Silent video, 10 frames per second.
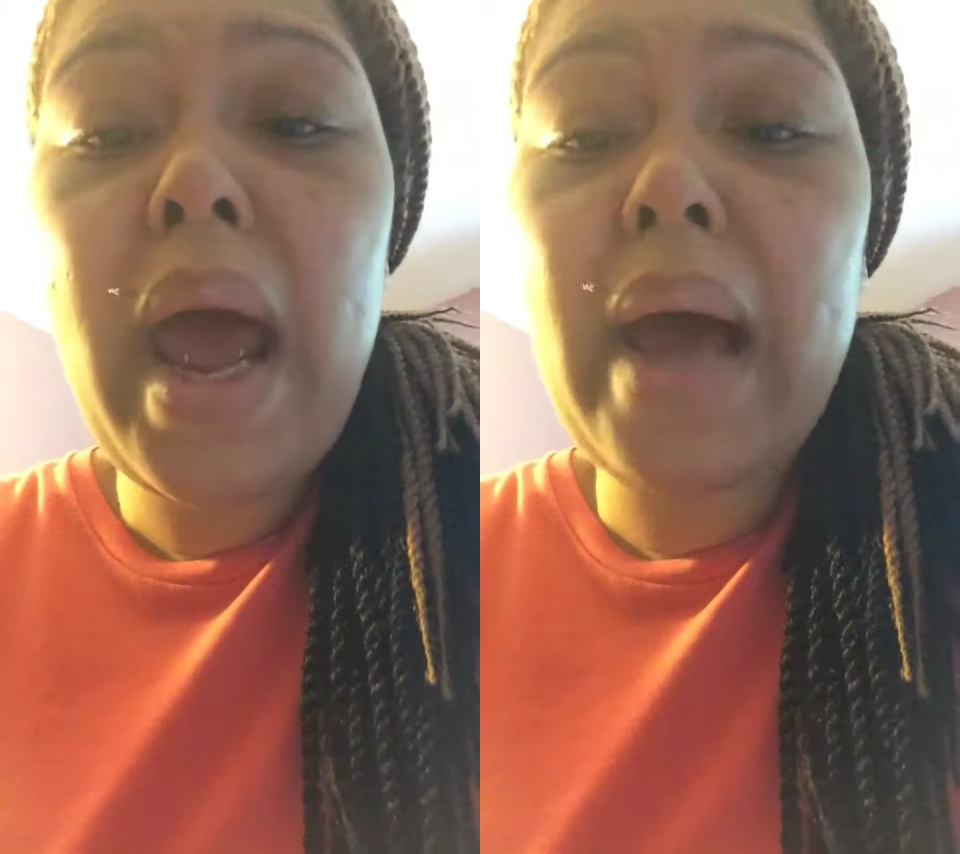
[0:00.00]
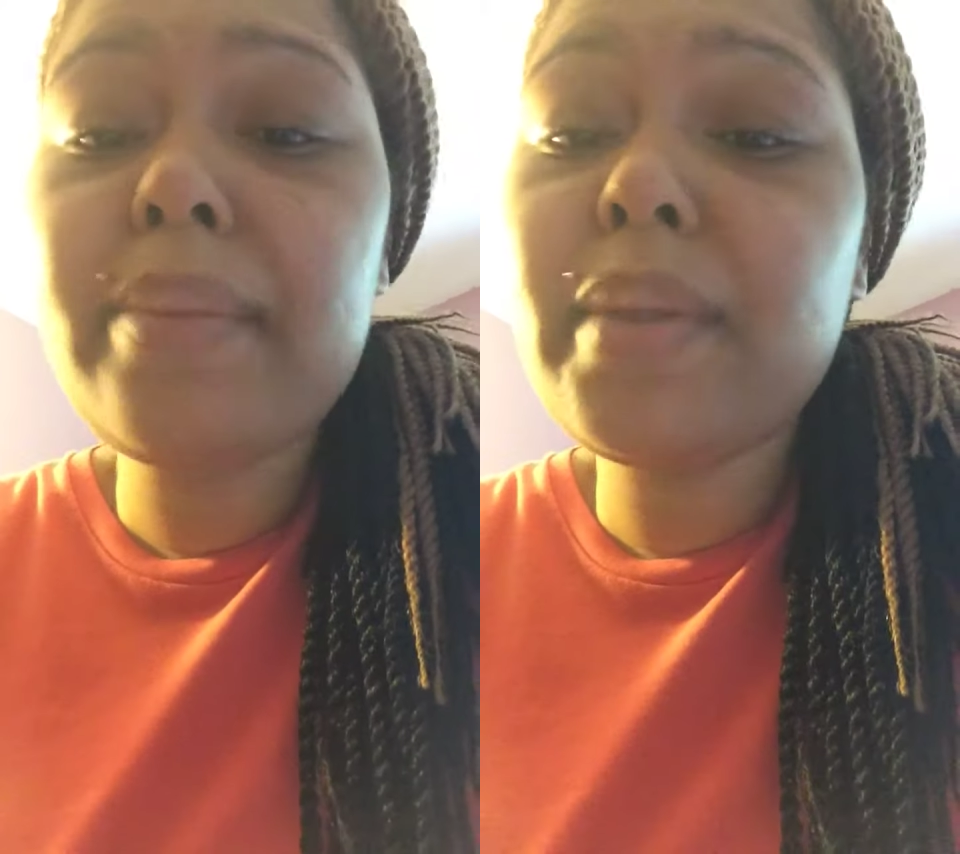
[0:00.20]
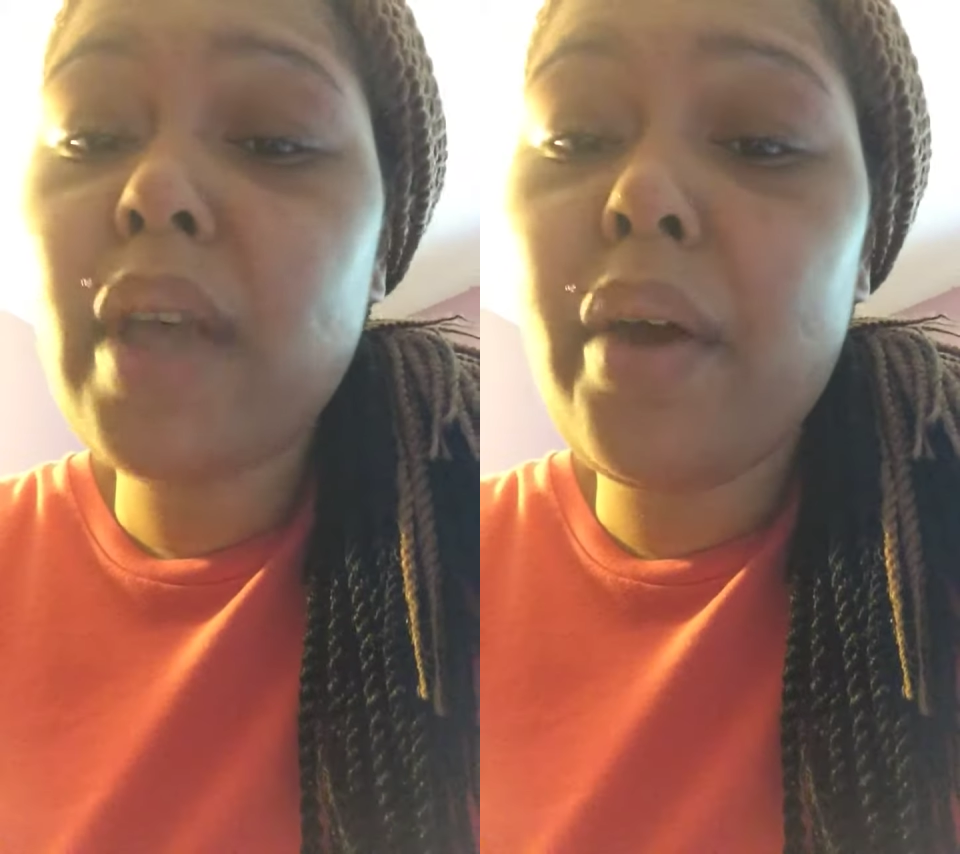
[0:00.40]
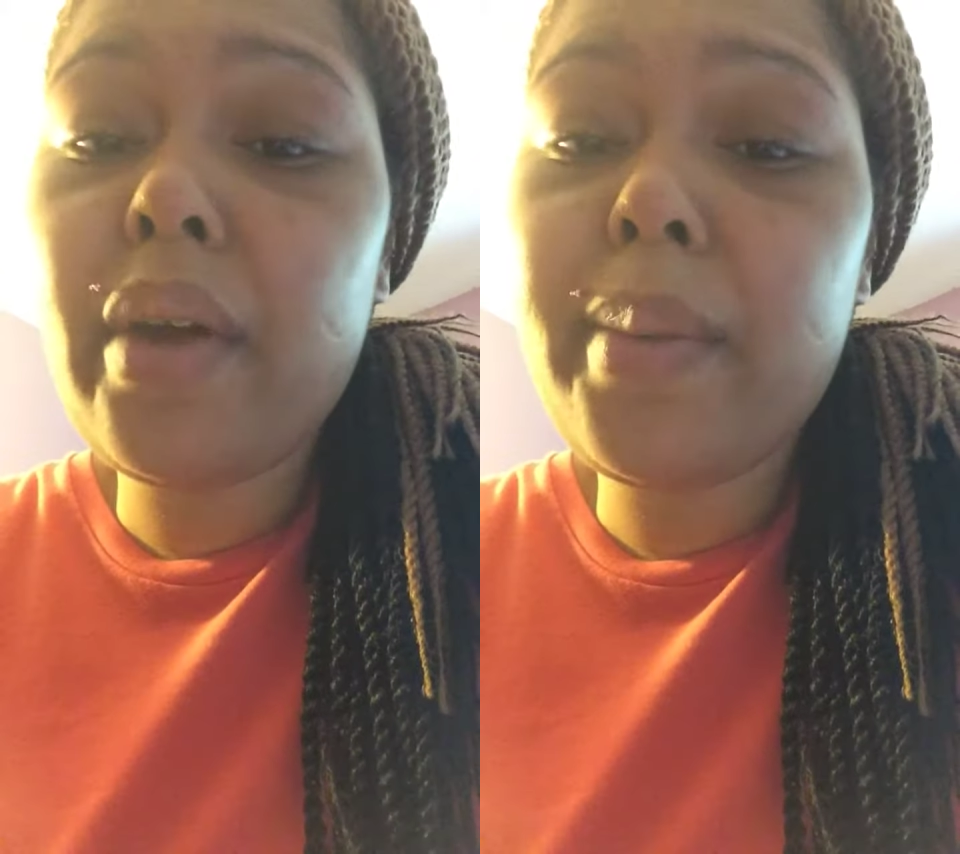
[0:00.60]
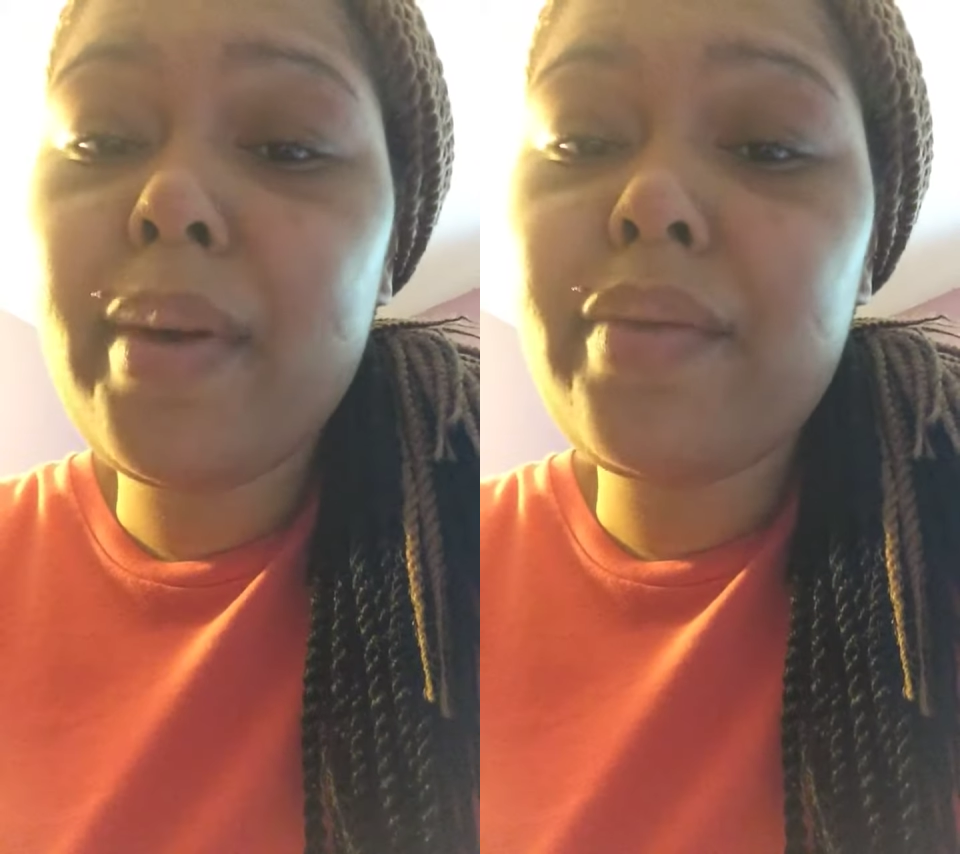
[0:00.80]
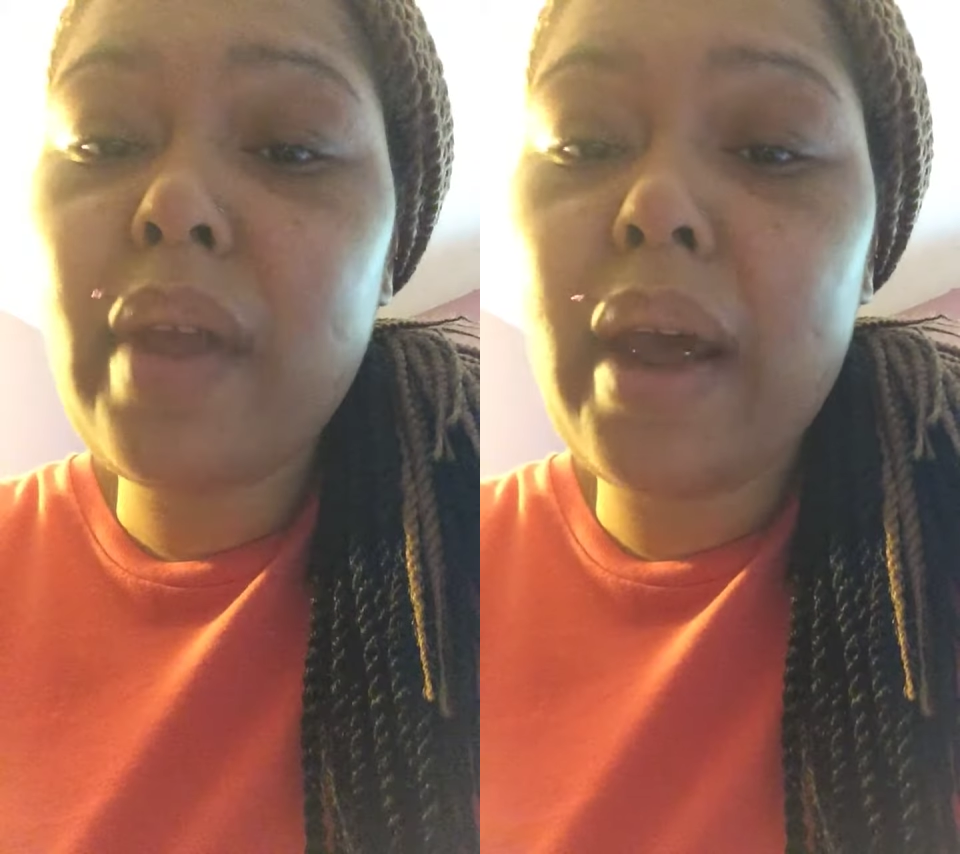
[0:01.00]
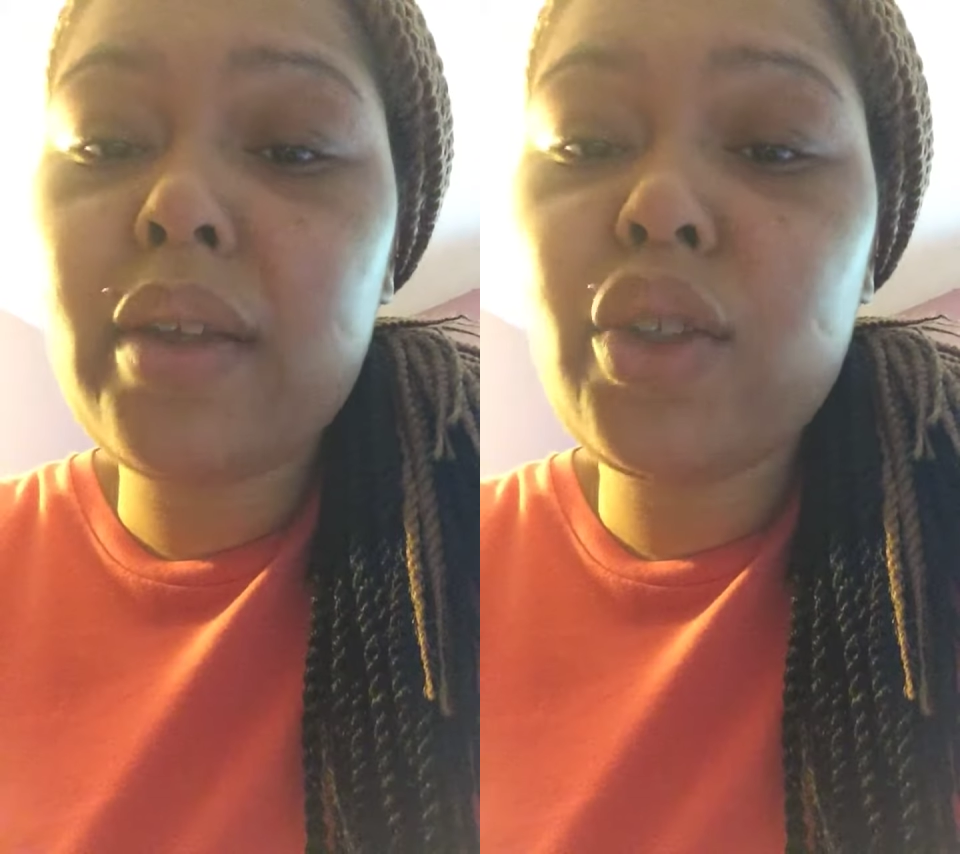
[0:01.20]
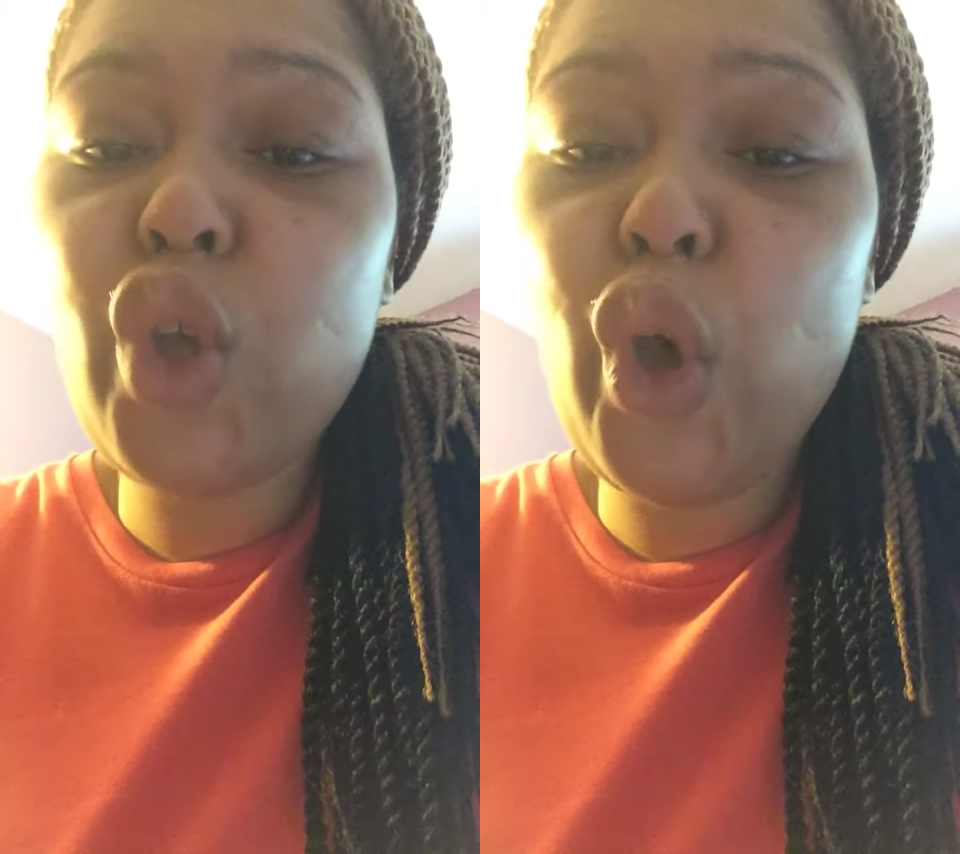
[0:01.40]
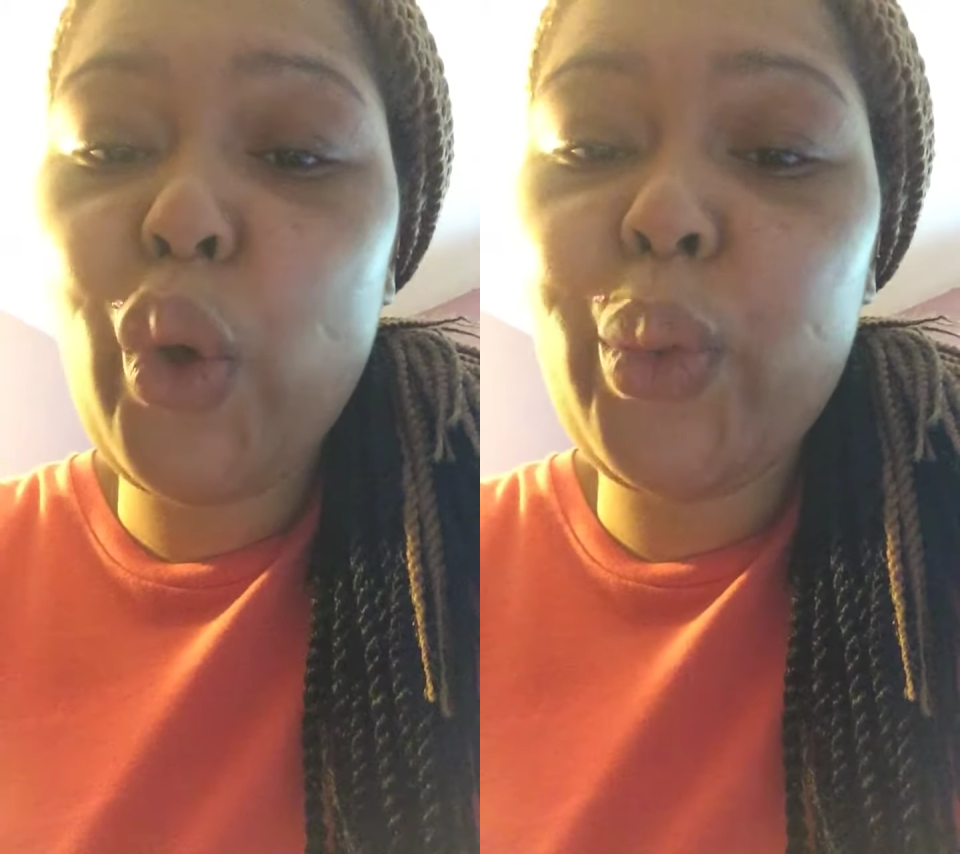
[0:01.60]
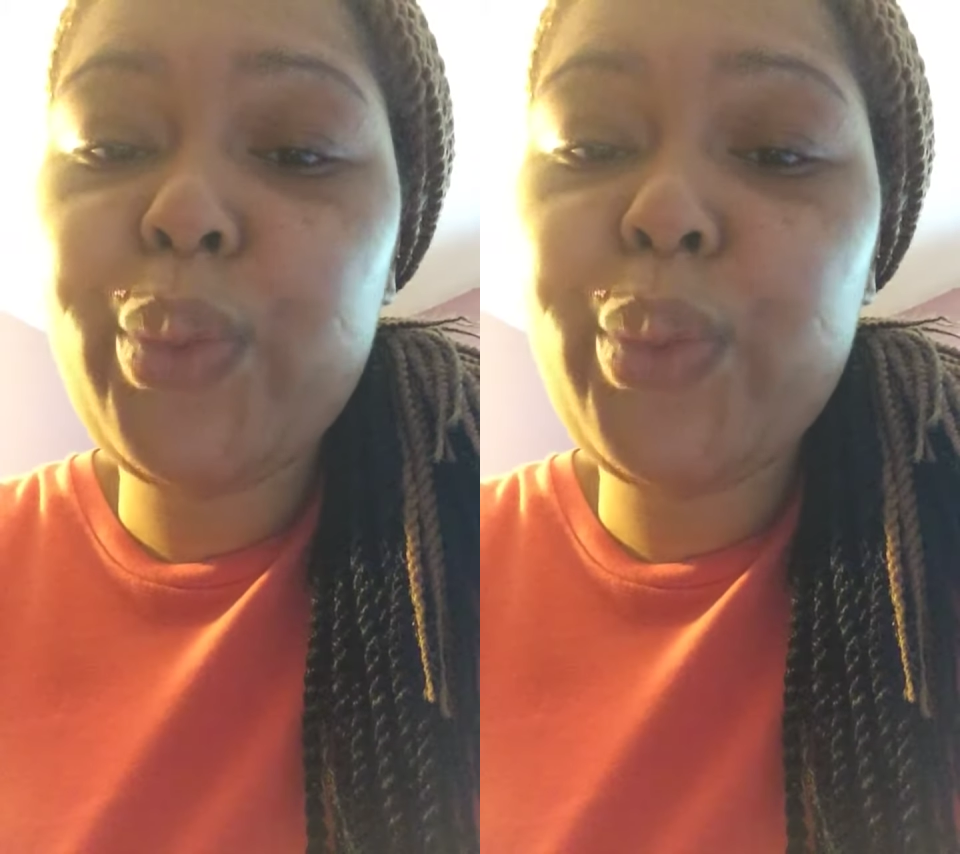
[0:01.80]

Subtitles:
I'm sorry about that. So